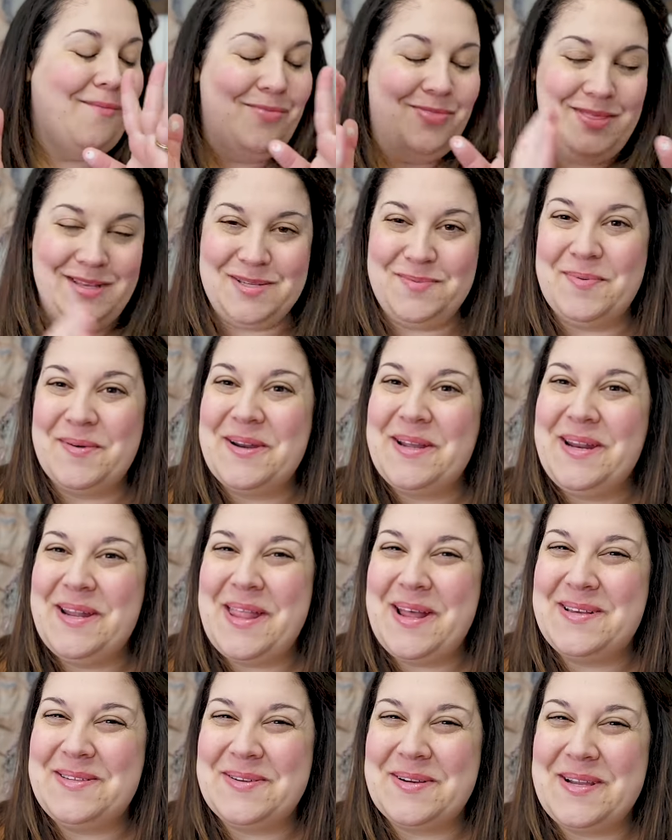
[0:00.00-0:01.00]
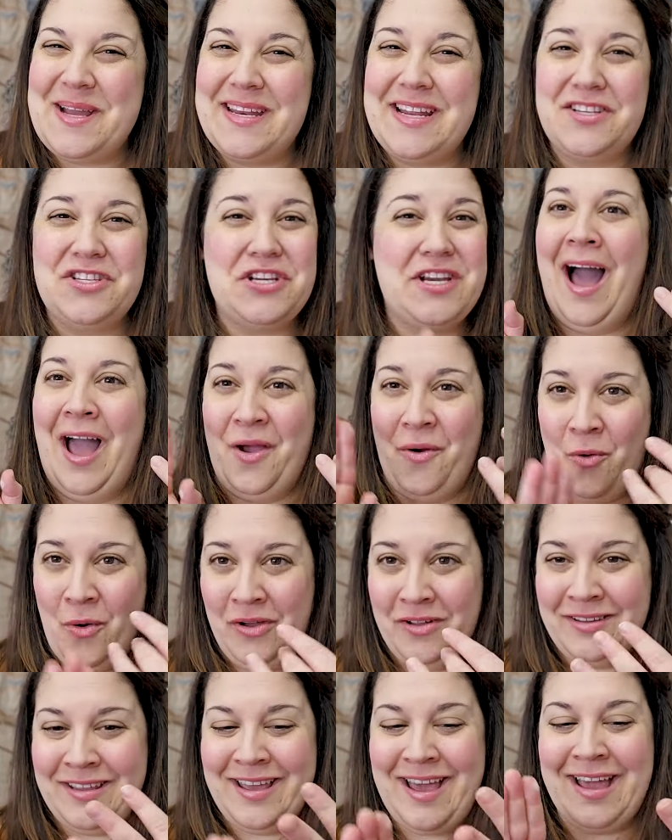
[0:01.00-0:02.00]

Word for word: This Bernina that I was working on yesterday, I oiled it.